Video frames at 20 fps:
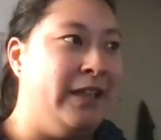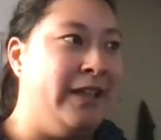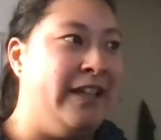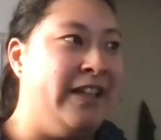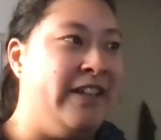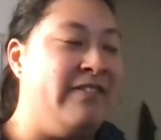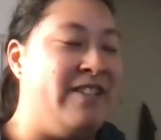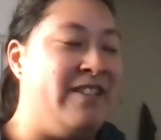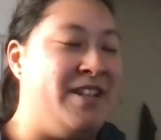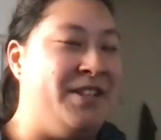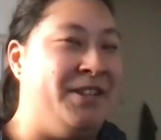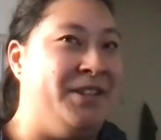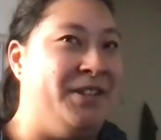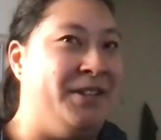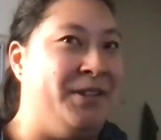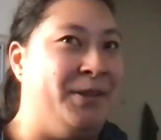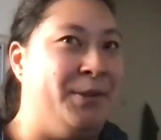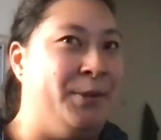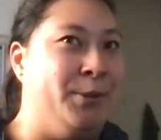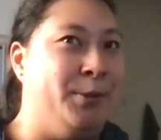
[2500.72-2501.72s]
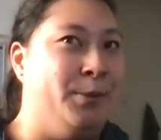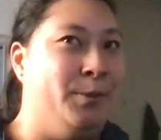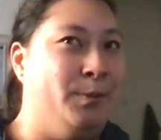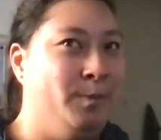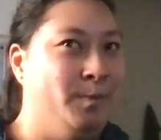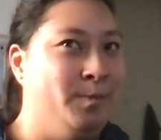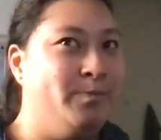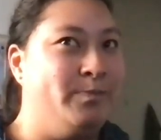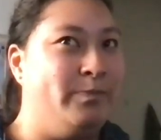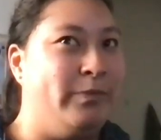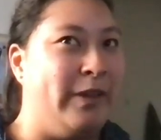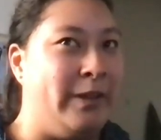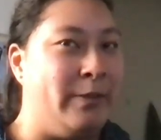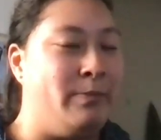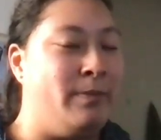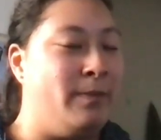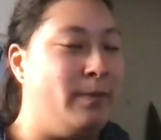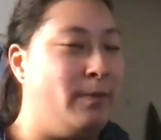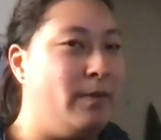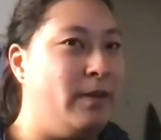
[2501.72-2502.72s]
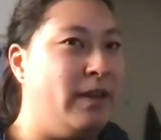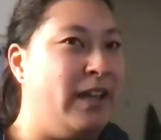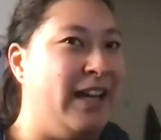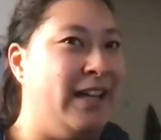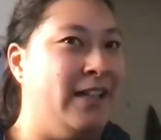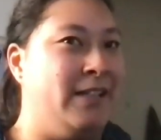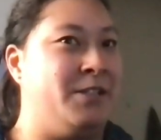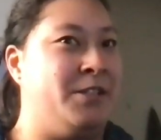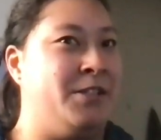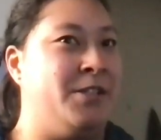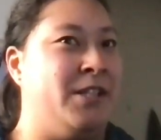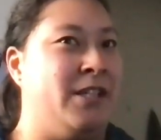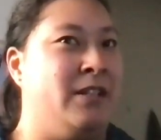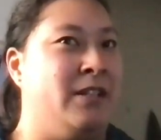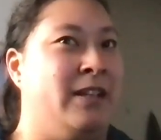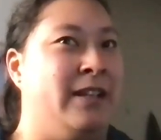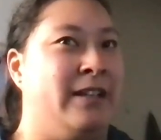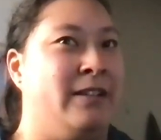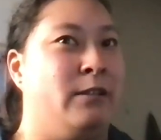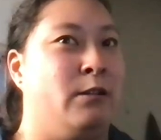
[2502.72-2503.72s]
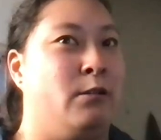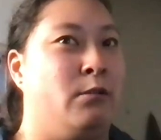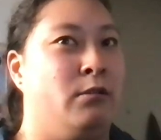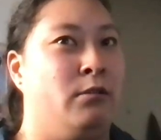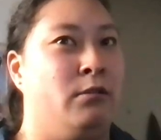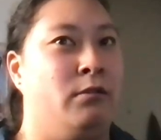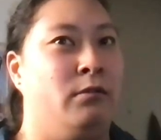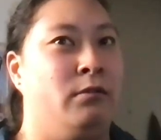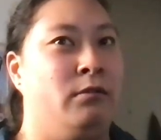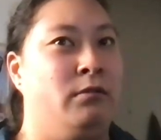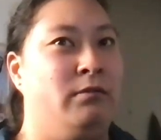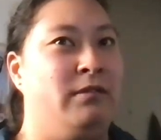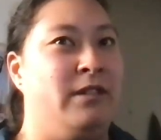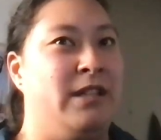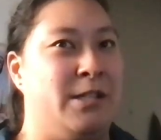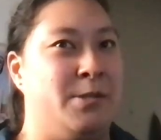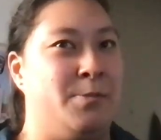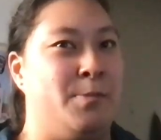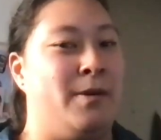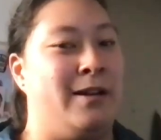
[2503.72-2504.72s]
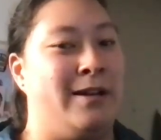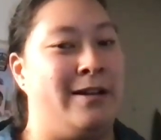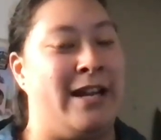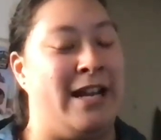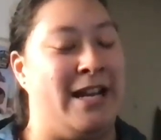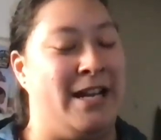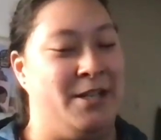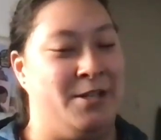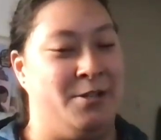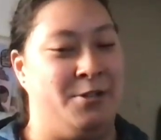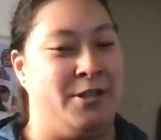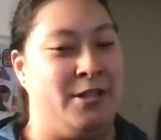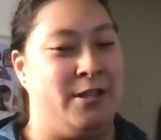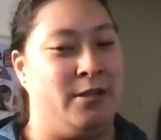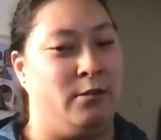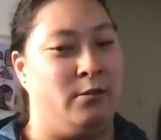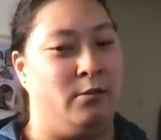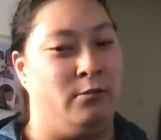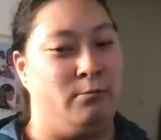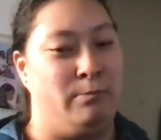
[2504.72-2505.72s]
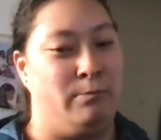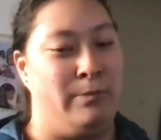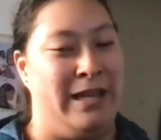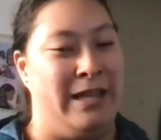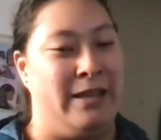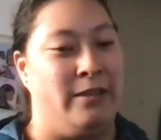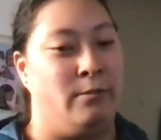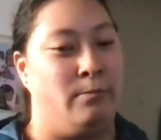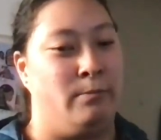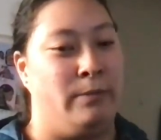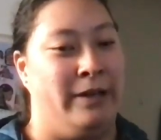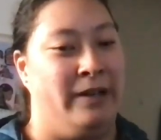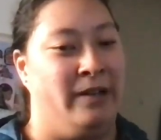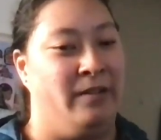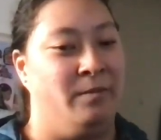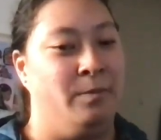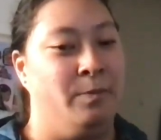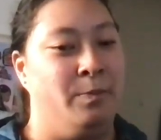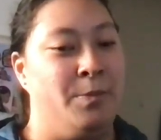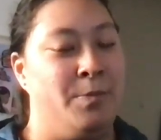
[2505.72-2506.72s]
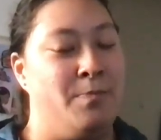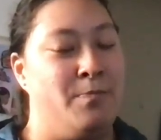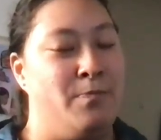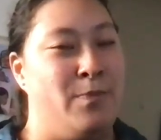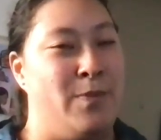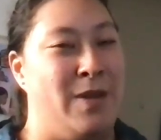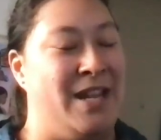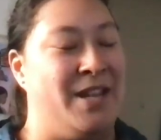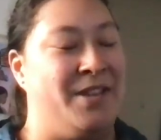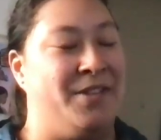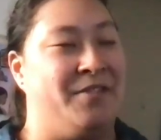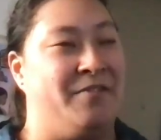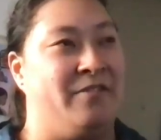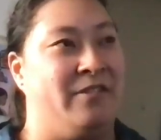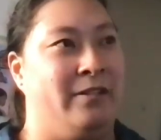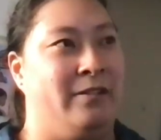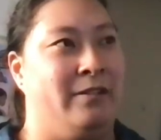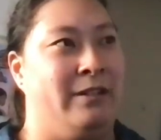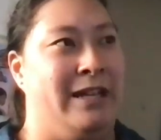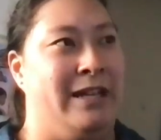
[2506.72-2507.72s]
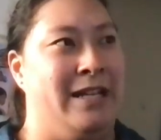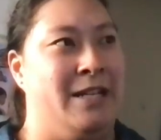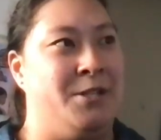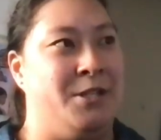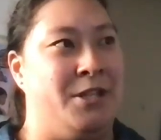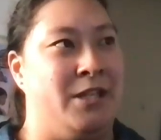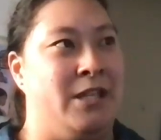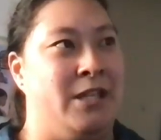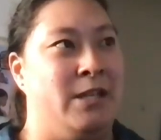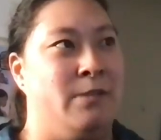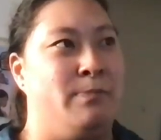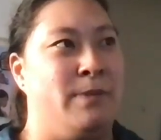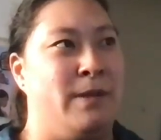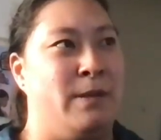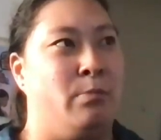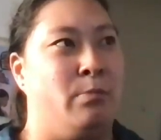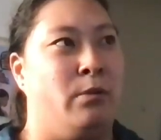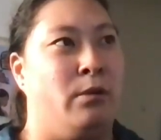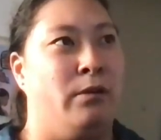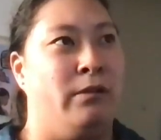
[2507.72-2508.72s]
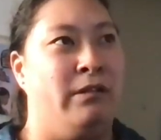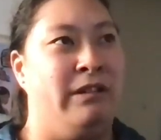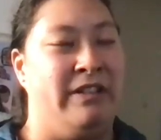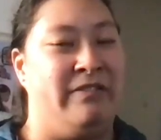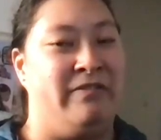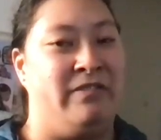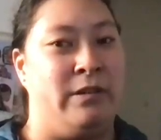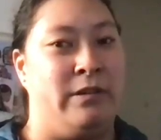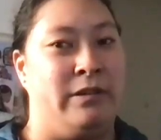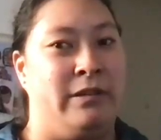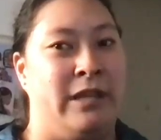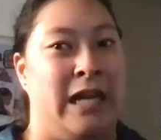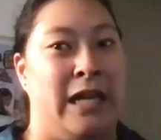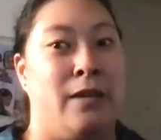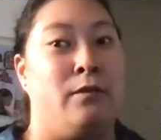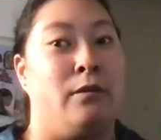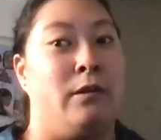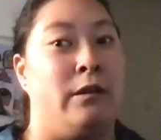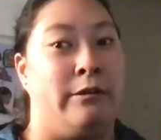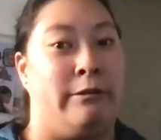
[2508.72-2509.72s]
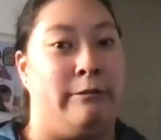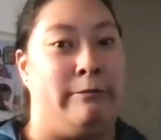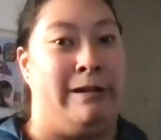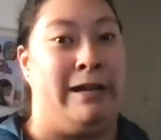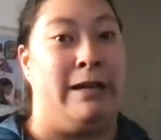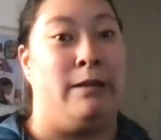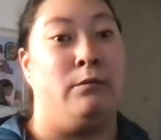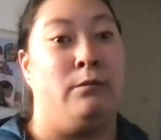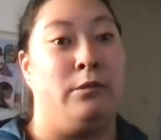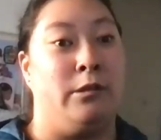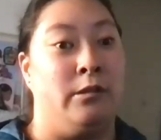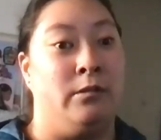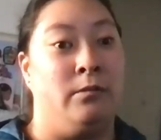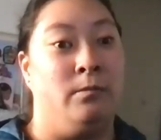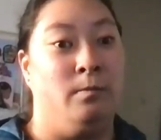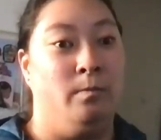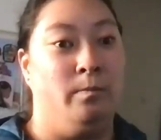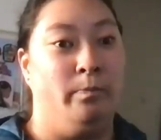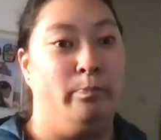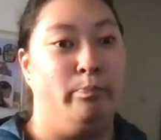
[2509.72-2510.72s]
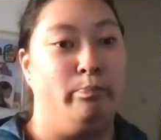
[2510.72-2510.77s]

even though, like, as I said, like, the whole, this podcast, like, the whole myth about being at the front lines, I think people, if you, they look around them,